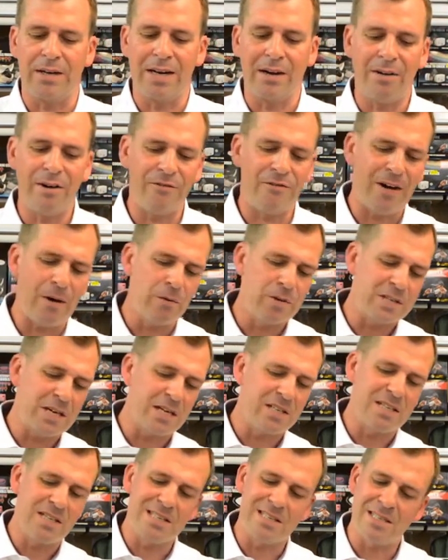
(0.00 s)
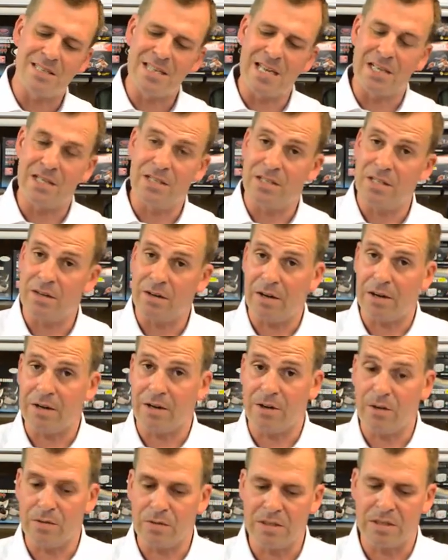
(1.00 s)
Now, if that was actually stitched
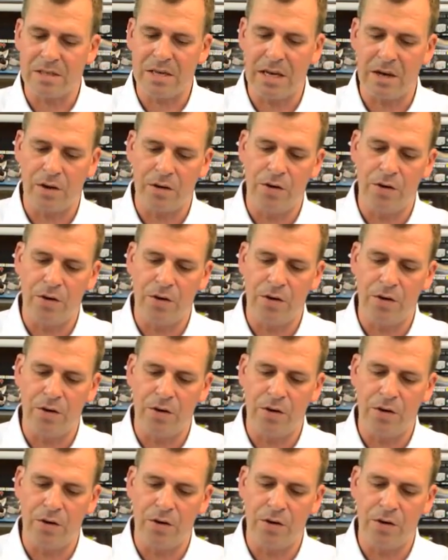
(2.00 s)
like you'd see